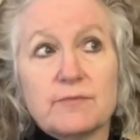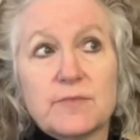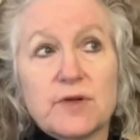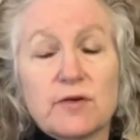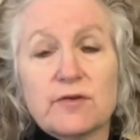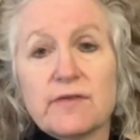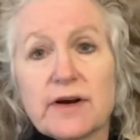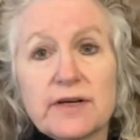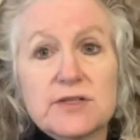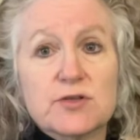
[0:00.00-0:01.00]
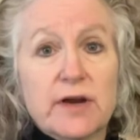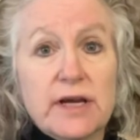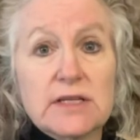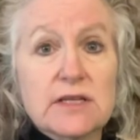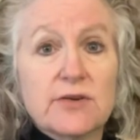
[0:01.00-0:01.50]
there are various
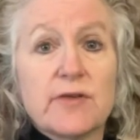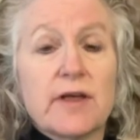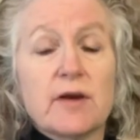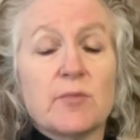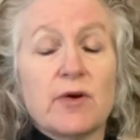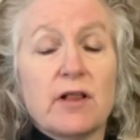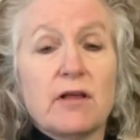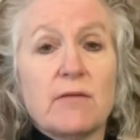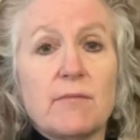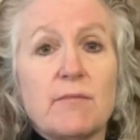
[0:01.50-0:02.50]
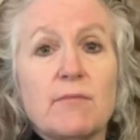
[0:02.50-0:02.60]
trainings under that umbrella,